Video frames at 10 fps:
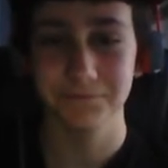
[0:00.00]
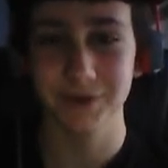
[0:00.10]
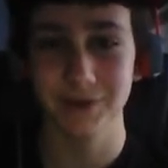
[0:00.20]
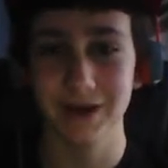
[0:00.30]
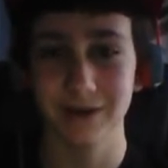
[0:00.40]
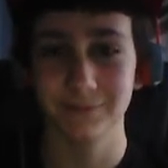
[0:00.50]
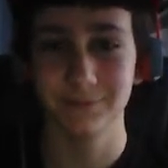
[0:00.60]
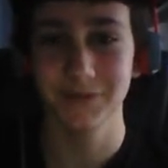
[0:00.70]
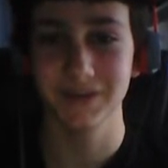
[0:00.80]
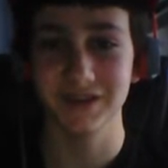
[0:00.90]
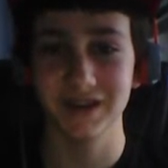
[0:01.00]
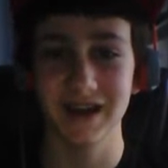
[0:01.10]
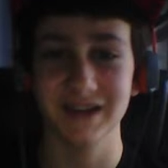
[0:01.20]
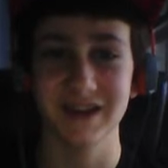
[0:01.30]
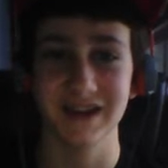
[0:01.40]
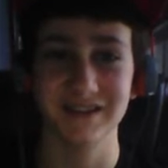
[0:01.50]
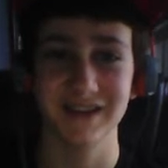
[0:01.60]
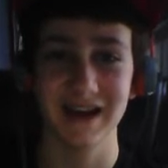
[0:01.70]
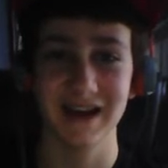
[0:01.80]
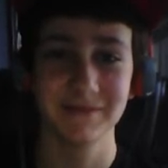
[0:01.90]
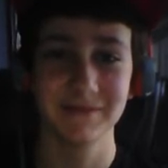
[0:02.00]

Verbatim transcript: There we go. See you guys next time.